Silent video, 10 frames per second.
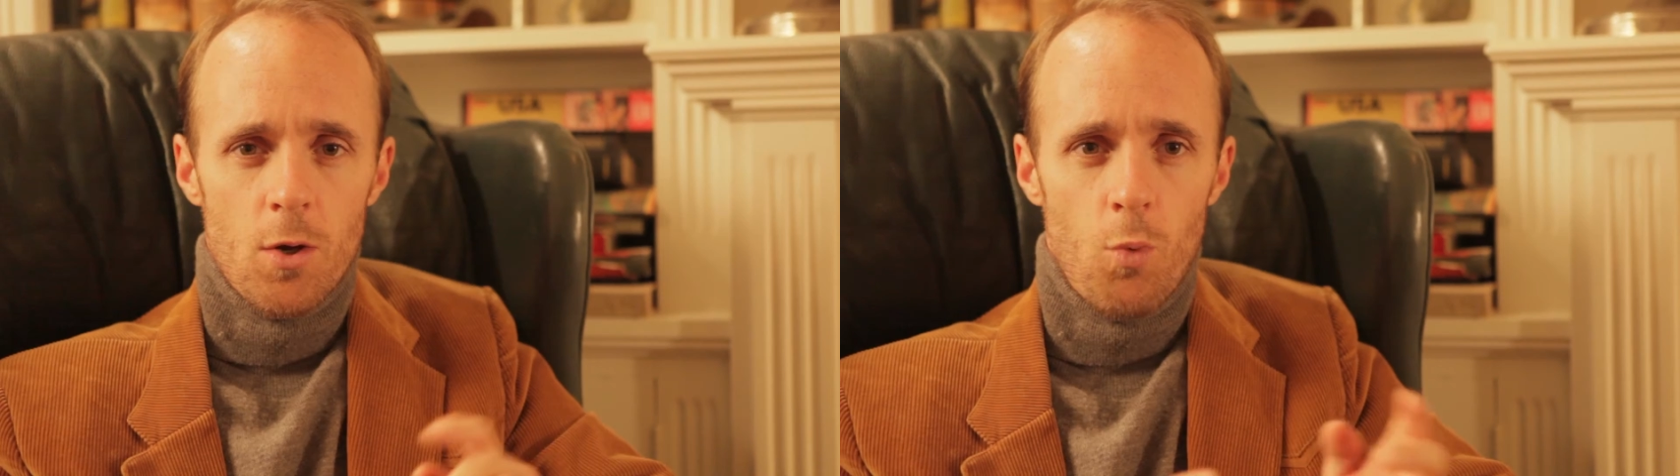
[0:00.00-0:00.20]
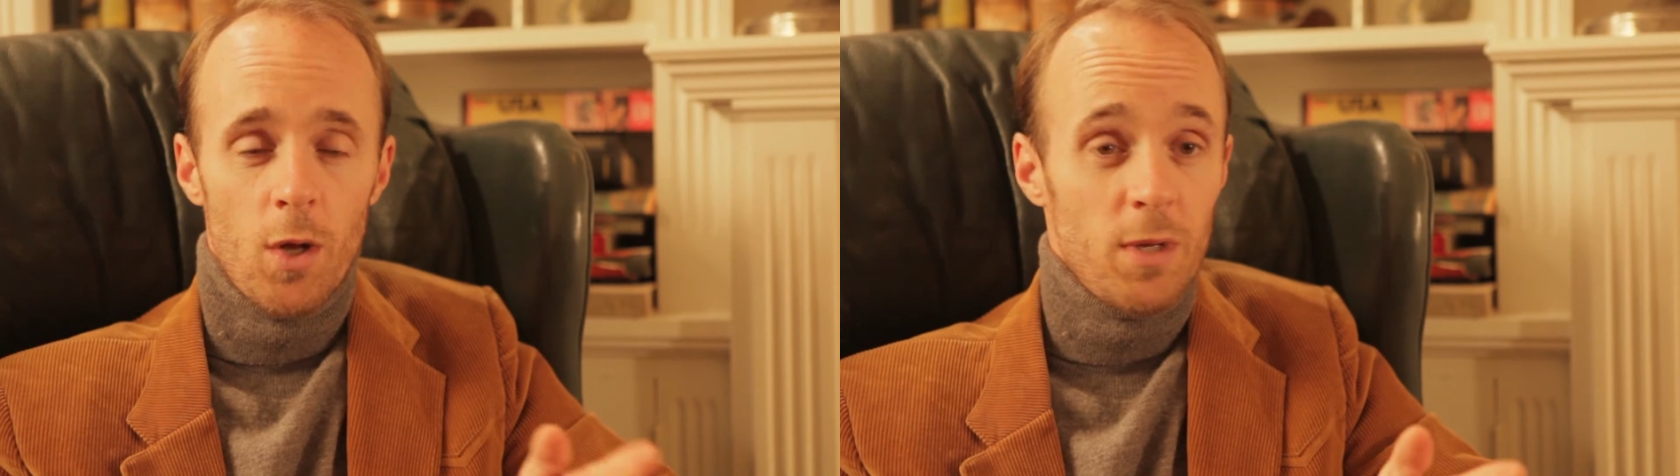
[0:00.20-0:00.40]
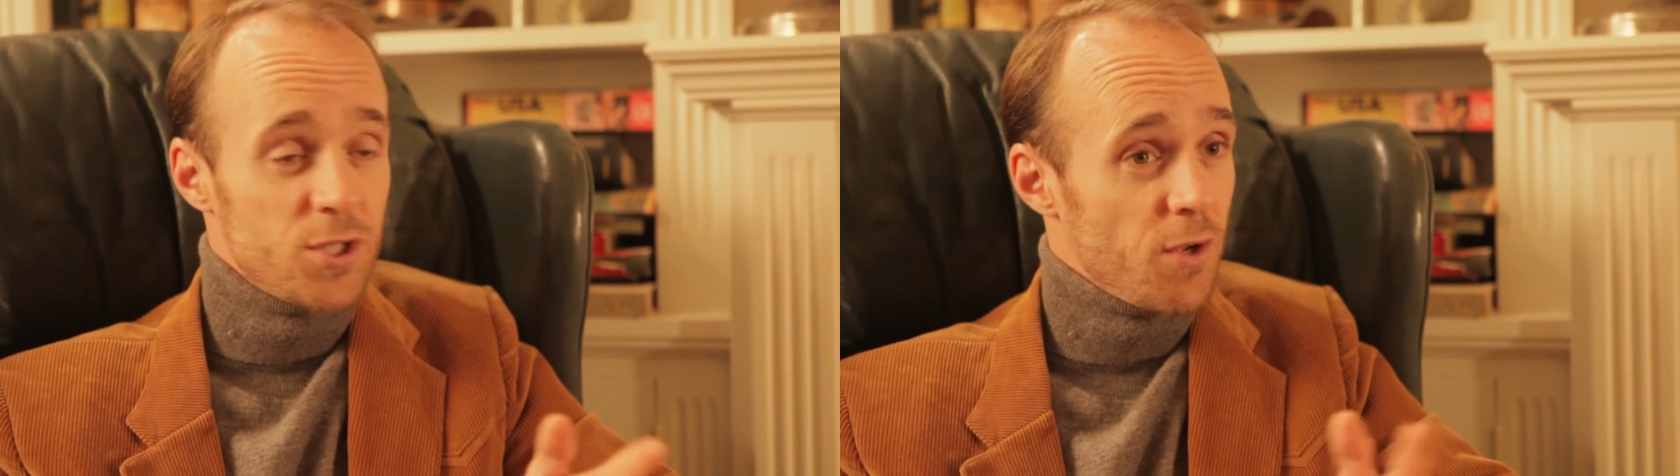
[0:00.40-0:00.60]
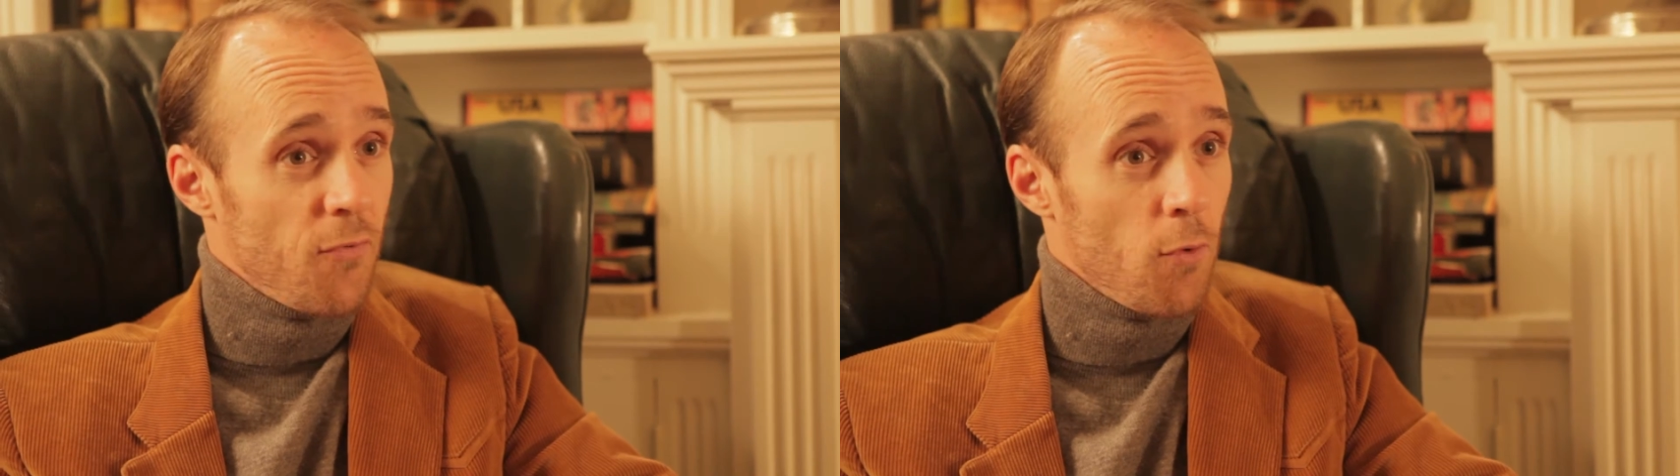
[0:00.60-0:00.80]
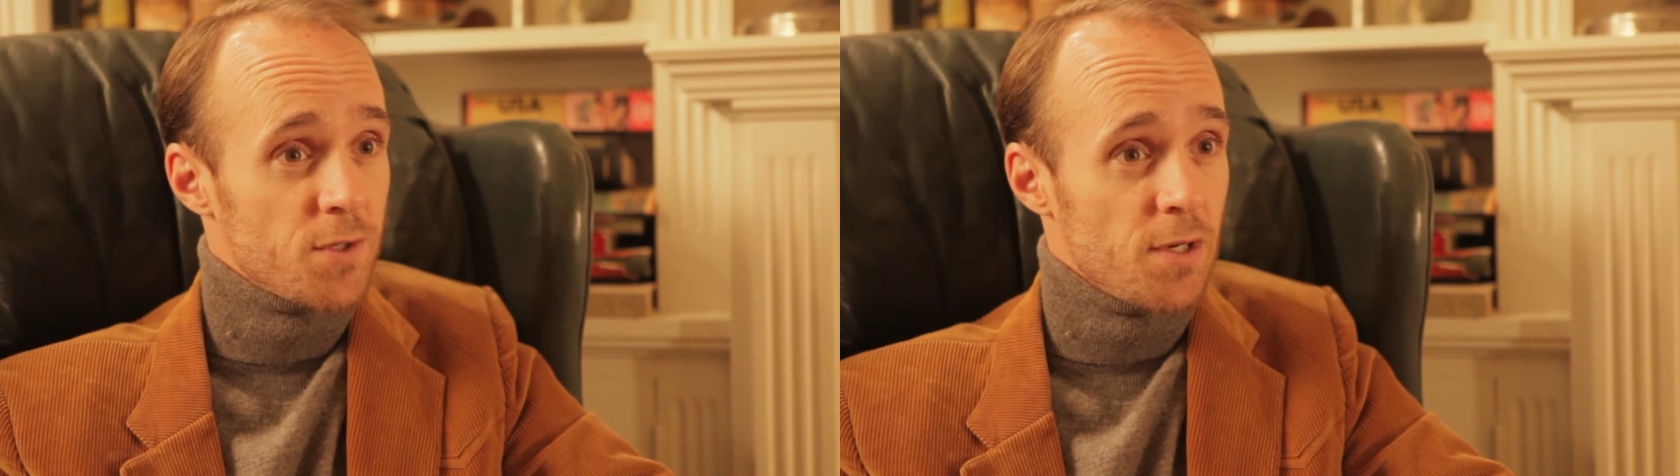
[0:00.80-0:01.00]
One which,
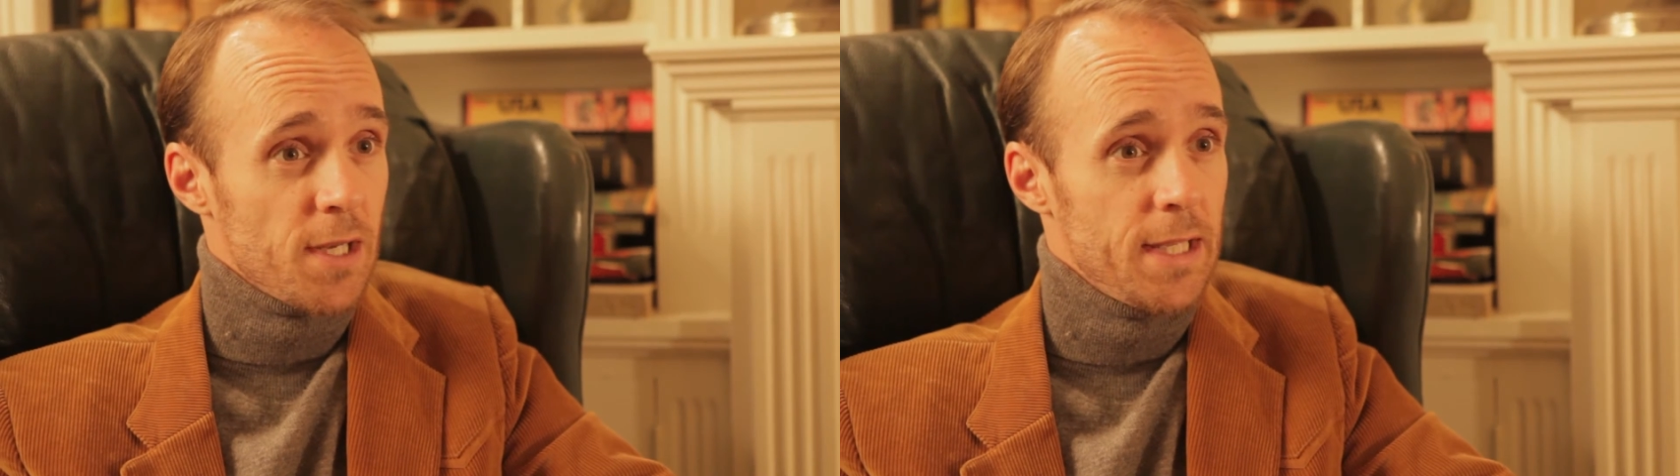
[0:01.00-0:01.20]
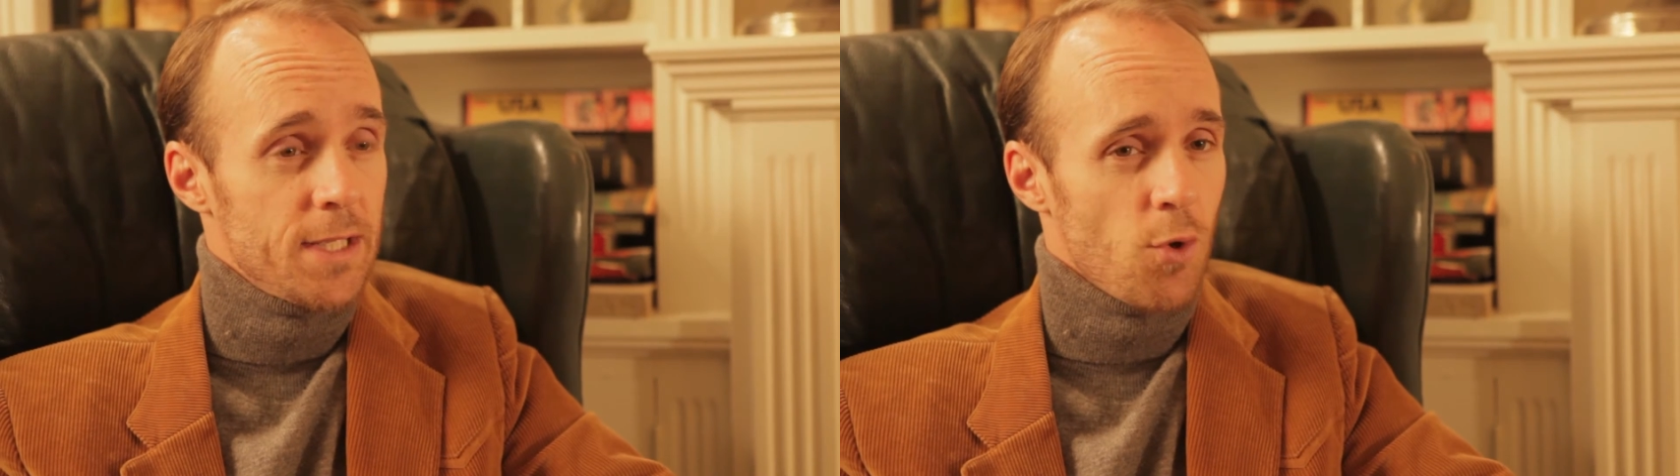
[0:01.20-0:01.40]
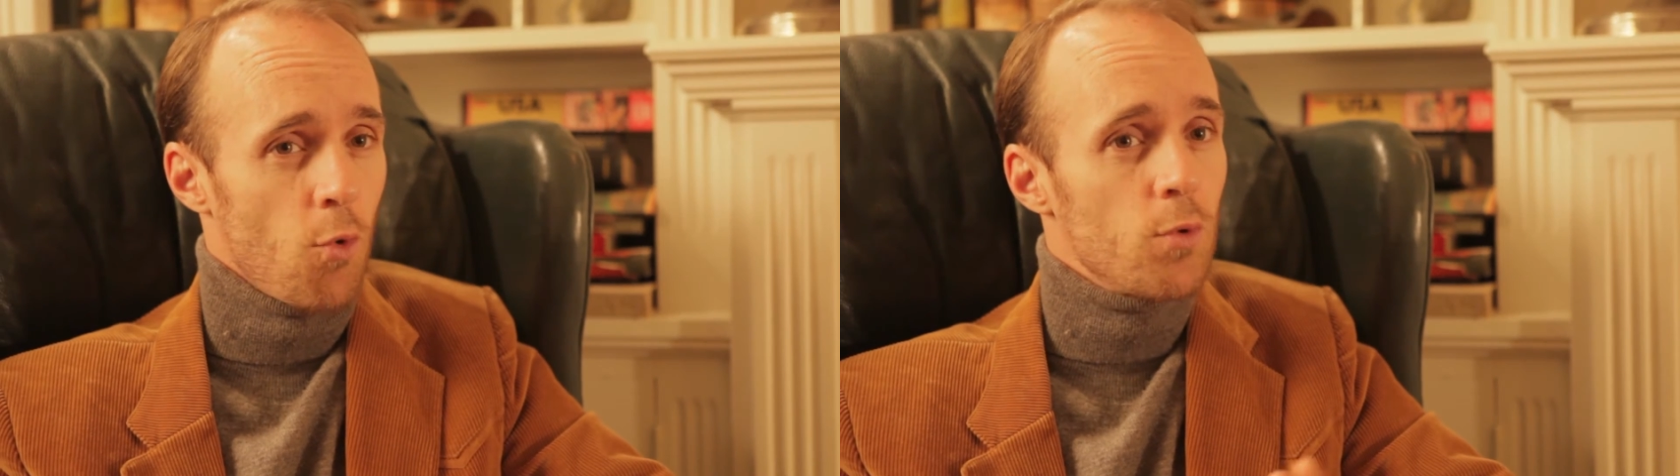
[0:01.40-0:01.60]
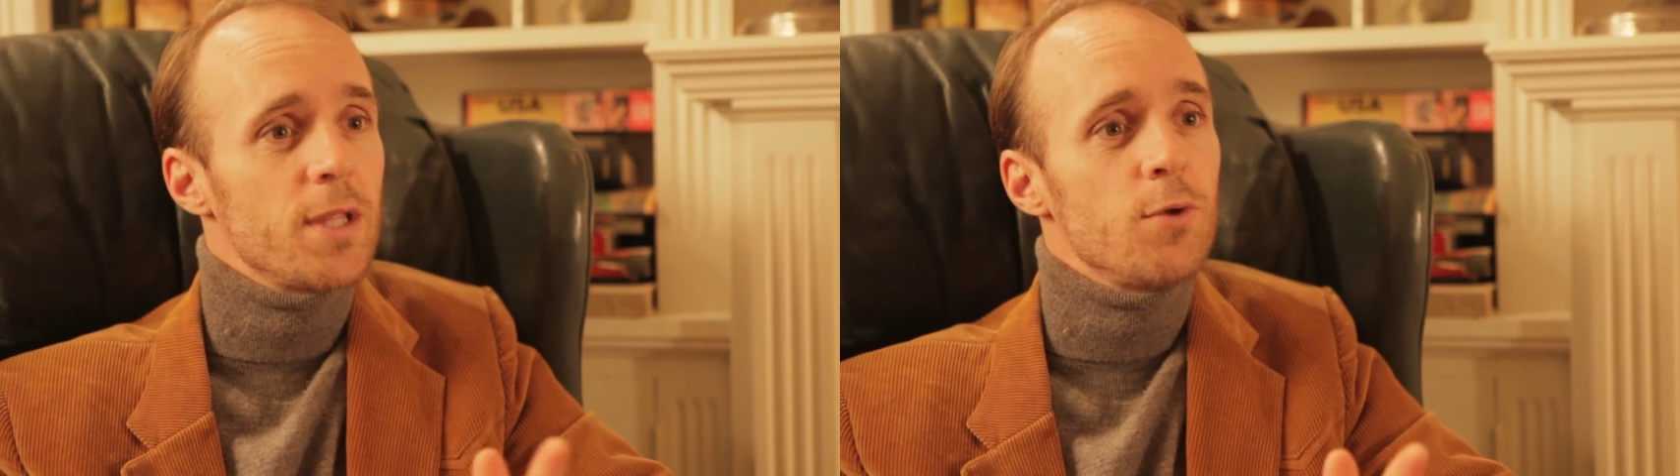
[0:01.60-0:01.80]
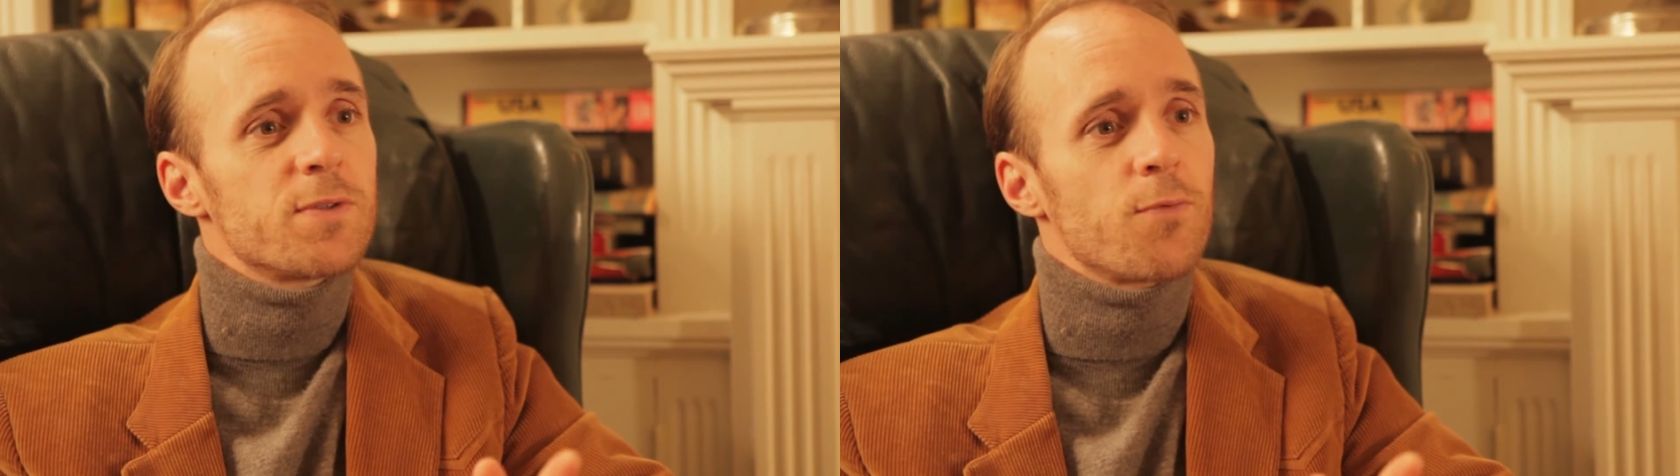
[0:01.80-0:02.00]
unfortunately, is only
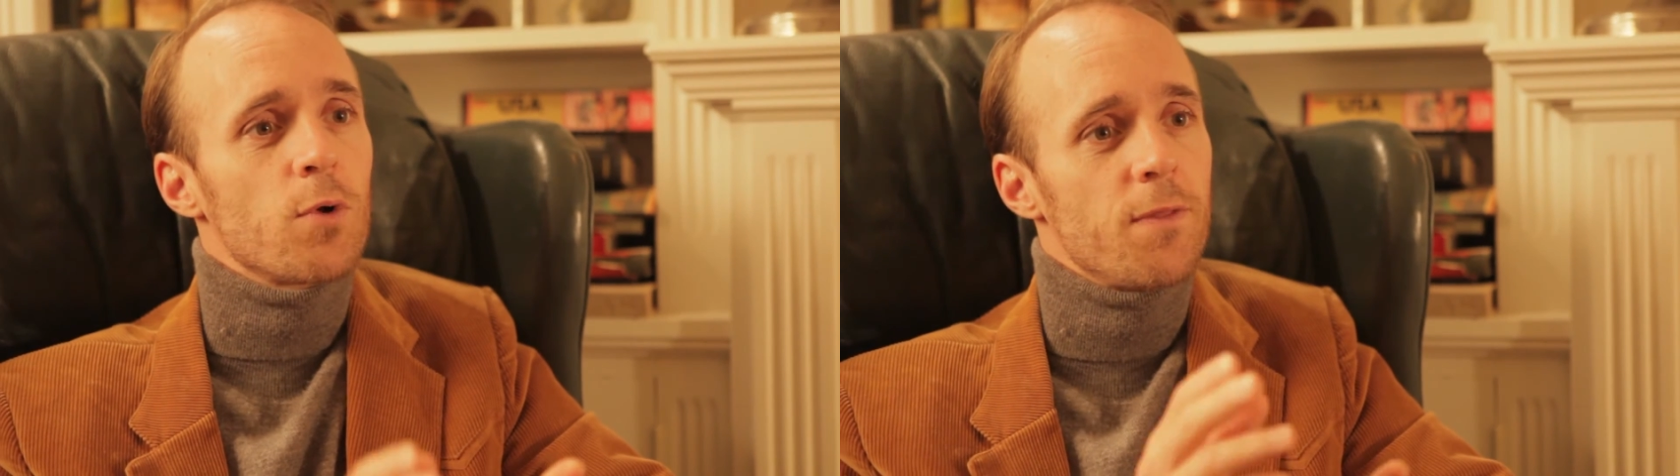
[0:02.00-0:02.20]
useful in